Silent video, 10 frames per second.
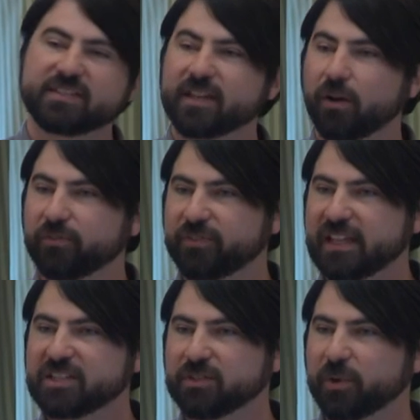itself,
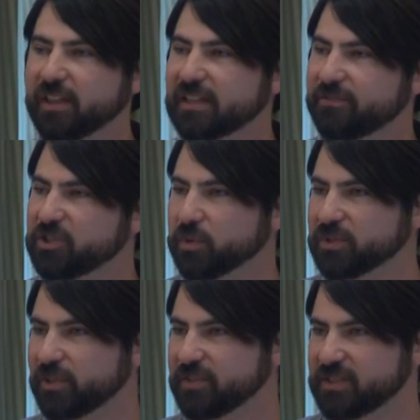each one of the individual
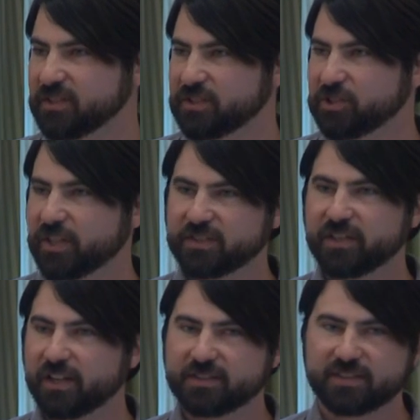services just
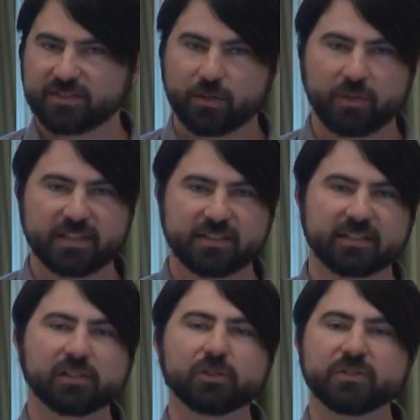does its own, it
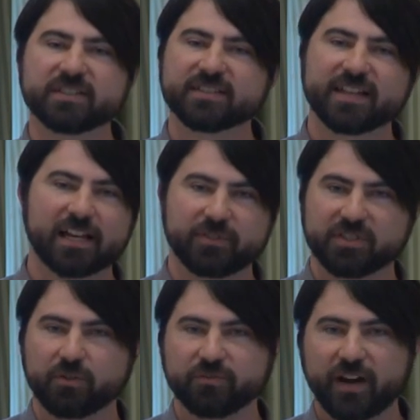includes inside of
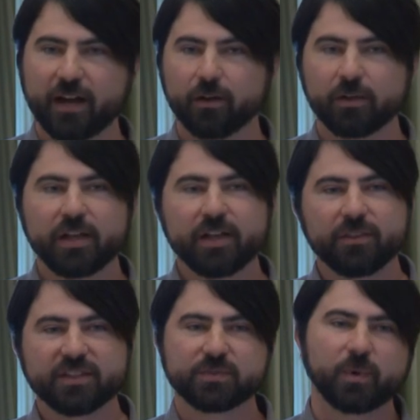its own file.
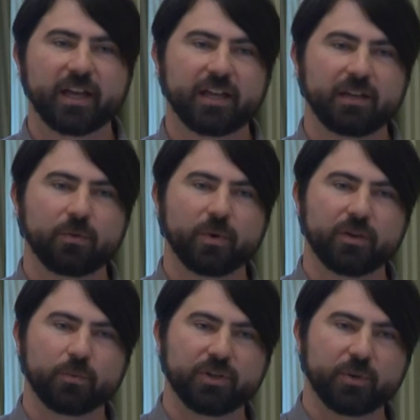This way,
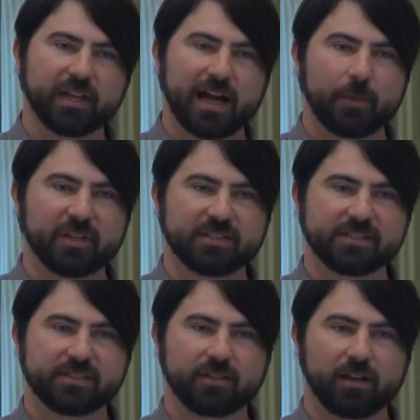when we're doing
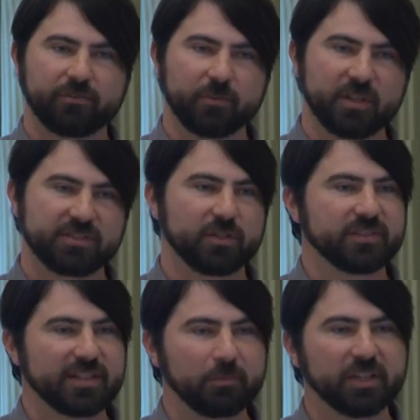copies uh, from the
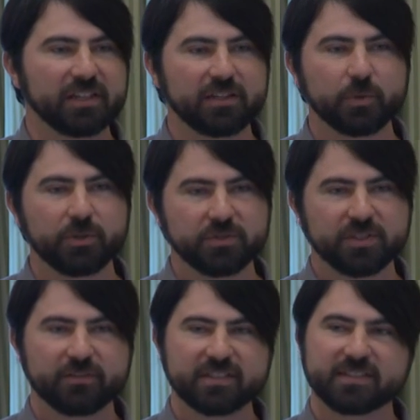service template into a new
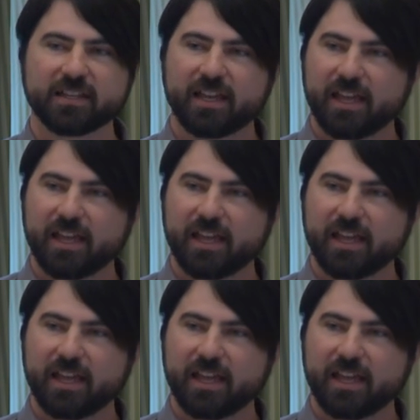service,